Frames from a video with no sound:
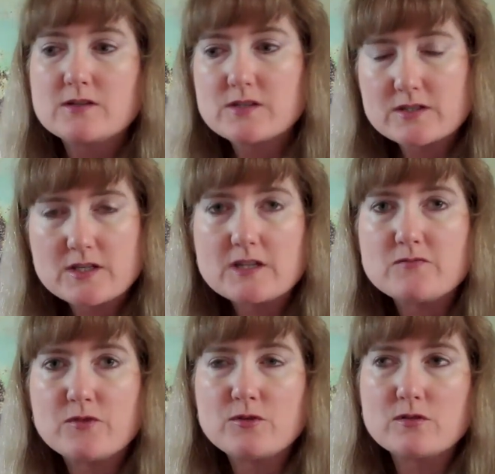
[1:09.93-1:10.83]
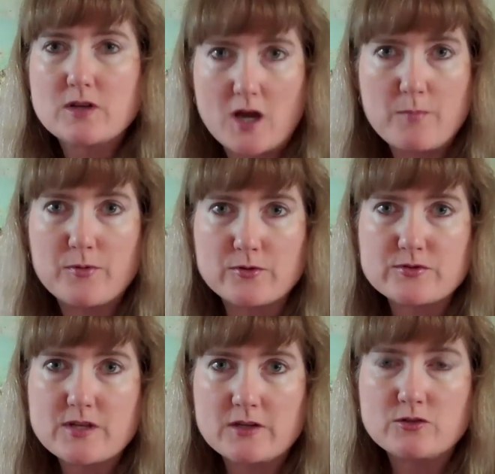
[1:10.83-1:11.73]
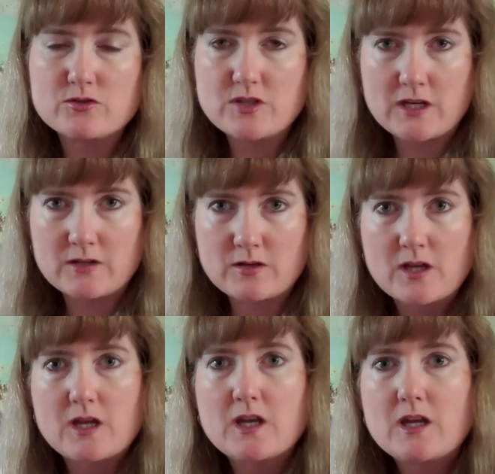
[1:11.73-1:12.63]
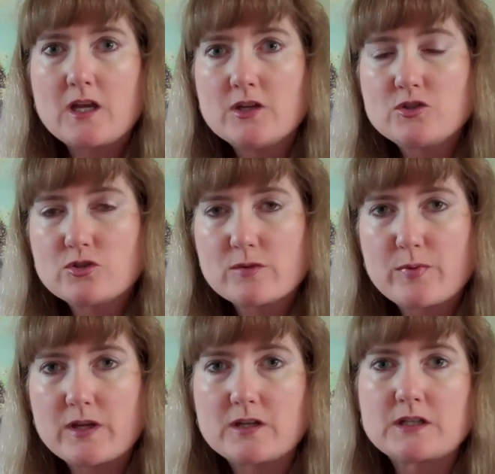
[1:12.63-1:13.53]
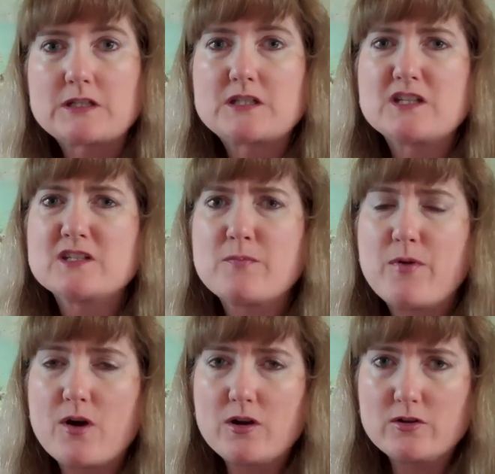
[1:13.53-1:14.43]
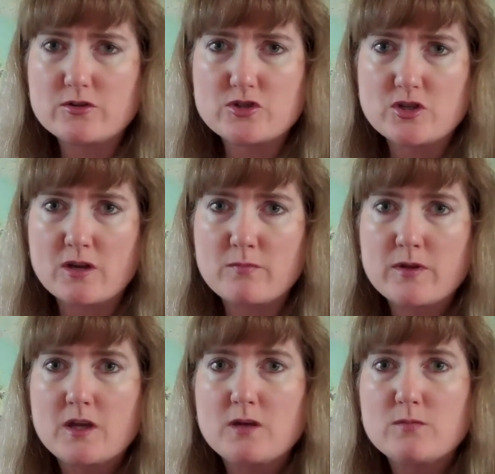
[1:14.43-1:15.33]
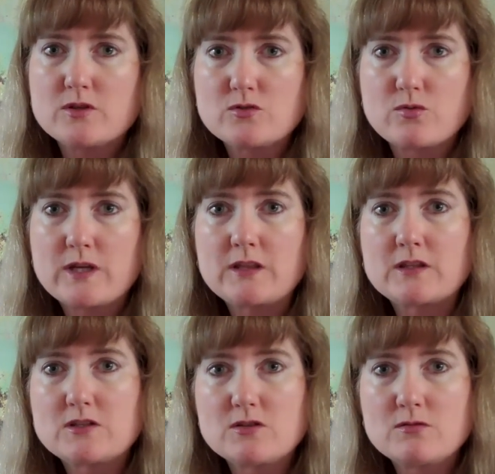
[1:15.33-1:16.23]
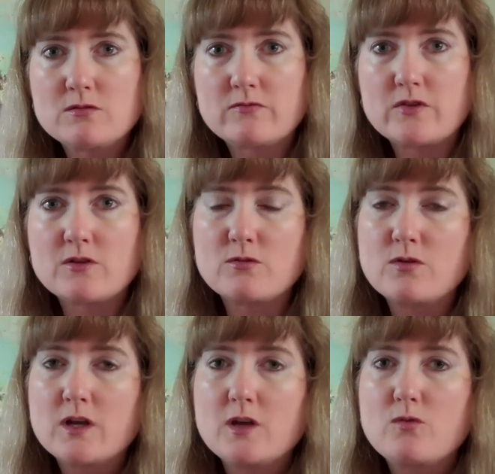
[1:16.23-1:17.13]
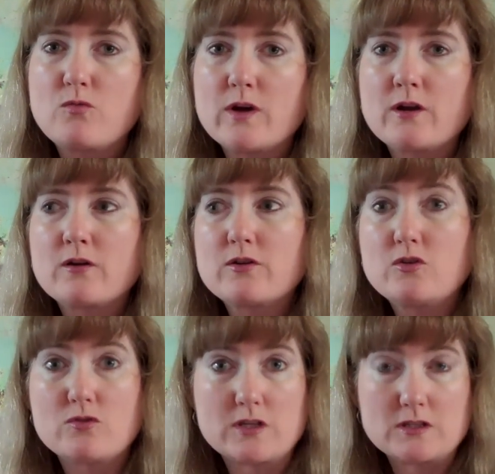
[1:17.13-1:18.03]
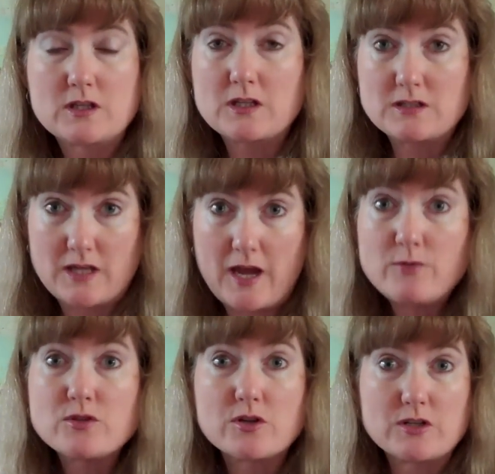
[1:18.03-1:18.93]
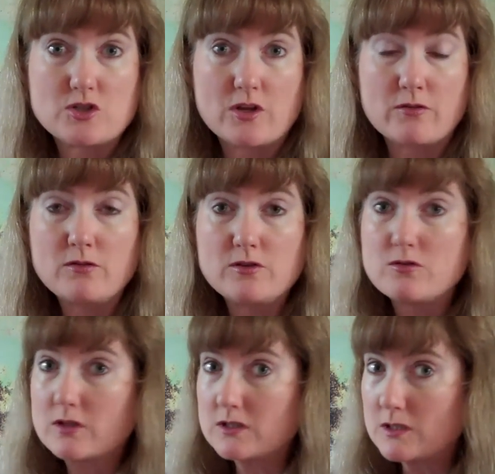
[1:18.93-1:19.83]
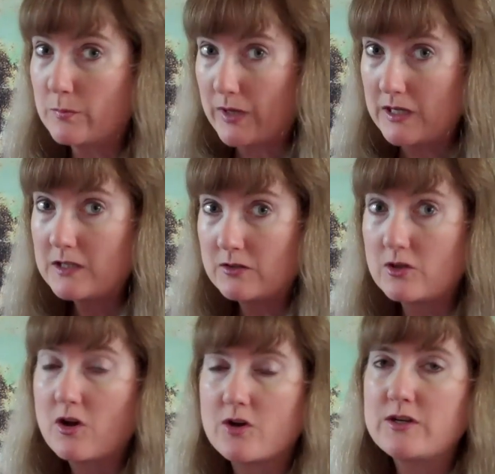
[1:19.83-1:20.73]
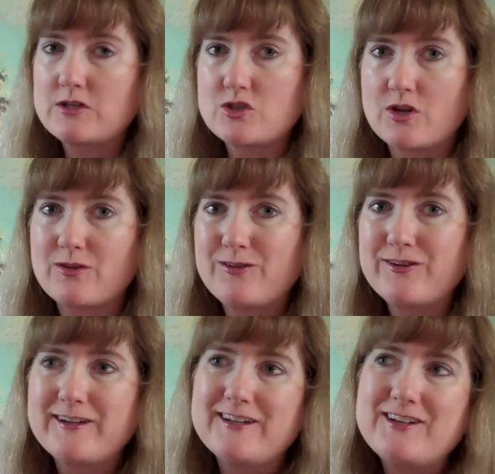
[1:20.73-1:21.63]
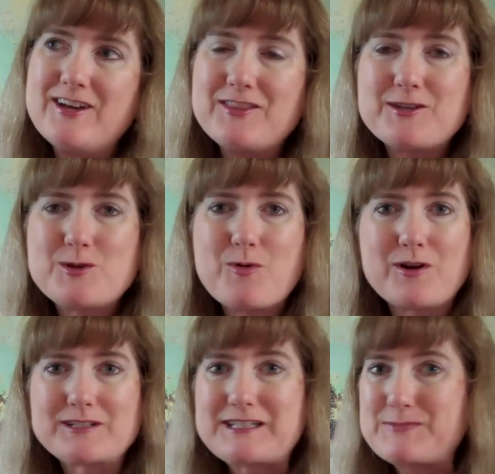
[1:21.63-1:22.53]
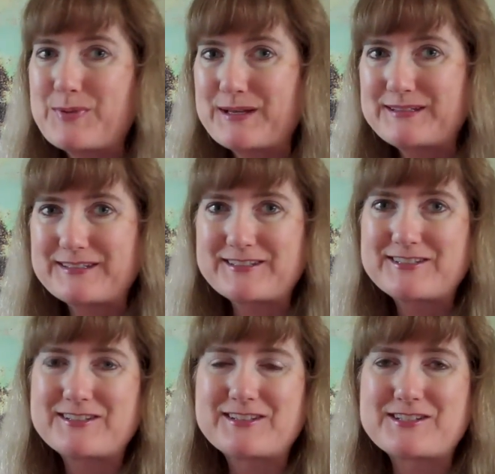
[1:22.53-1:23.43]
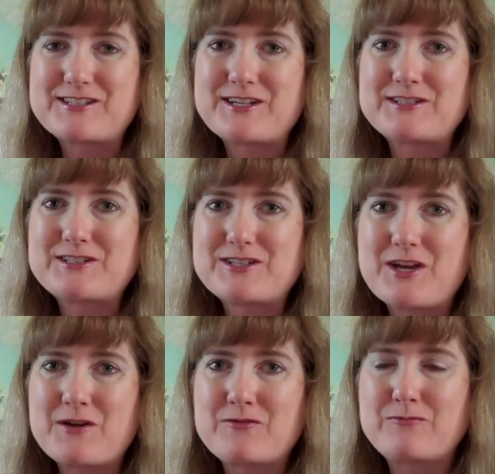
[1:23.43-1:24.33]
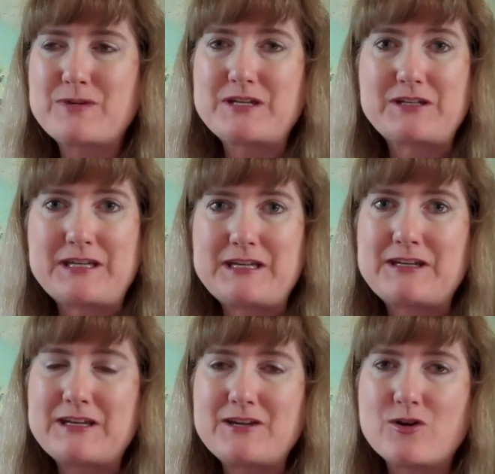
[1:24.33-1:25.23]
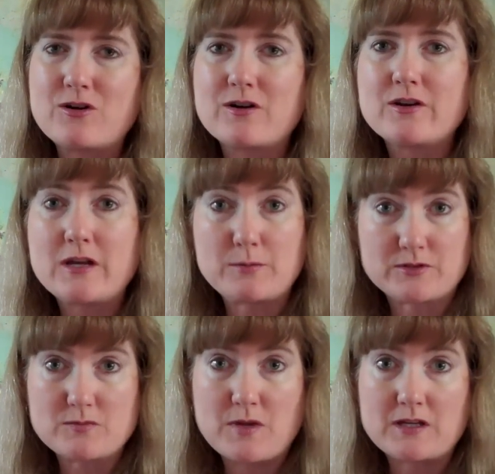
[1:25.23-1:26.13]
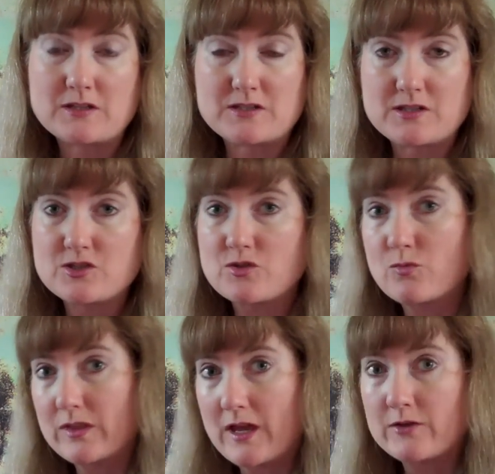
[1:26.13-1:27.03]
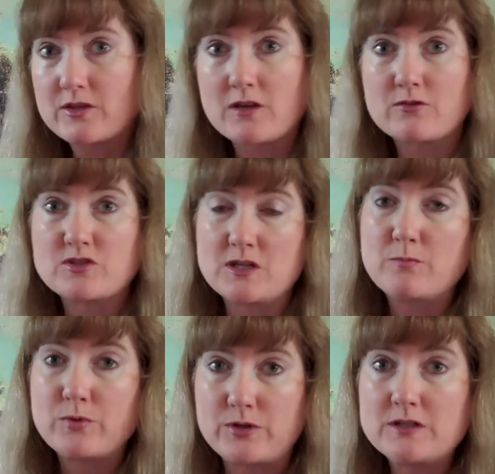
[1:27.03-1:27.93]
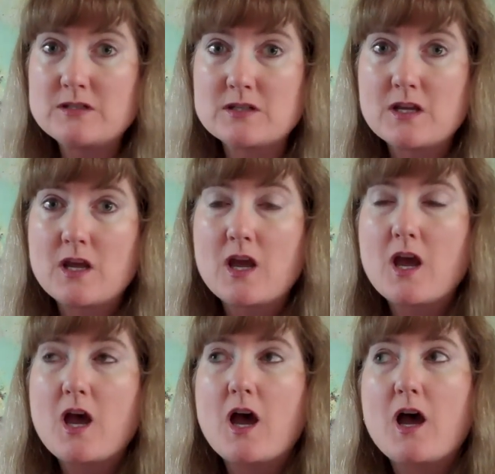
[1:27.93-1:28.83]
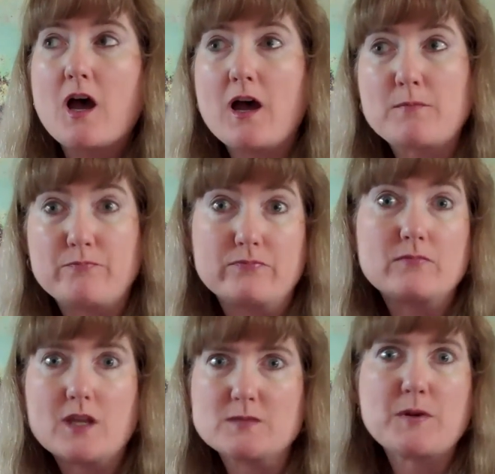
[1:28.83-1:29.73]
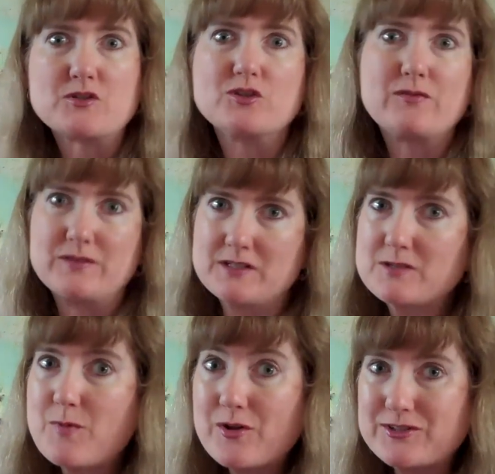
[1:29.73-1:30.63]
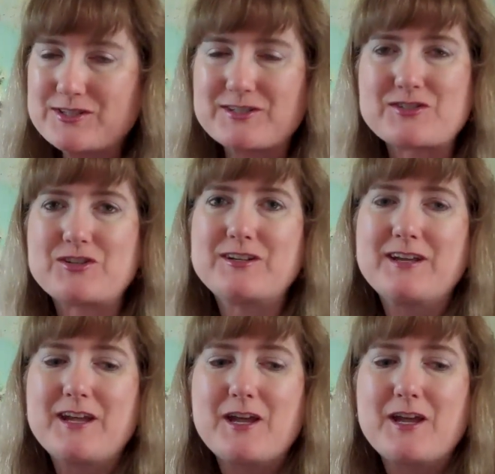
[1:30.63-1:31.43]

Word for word: Successful couples understand interdependence is a partnership between the two of you where you can get, count on each other, you can depend on each other. Not that you are dependent in the sense of being needy or unable to make a decision without the other's input, um, especially if it's a small decision.